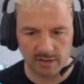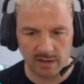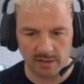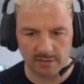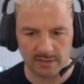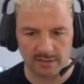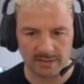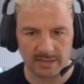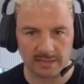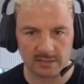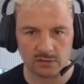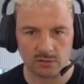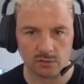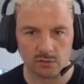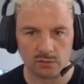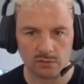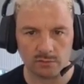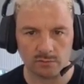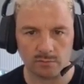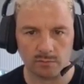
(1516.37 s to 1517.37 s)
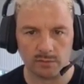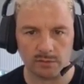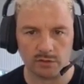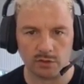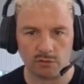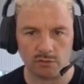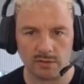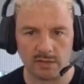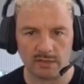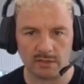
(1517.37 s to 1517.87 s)
I think that's good. We
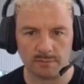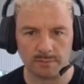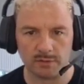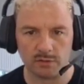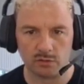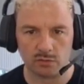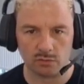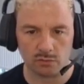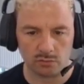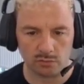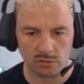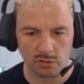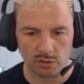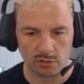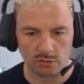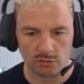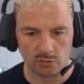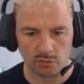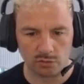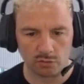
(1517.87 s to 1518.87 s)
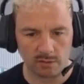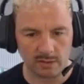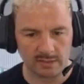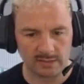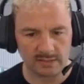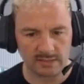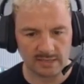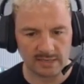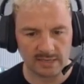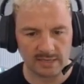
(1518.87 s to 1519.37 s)
don't need to be go too
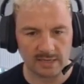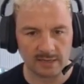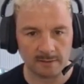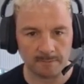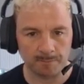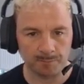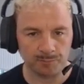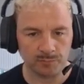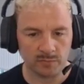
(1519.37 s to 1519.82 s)
crazy here.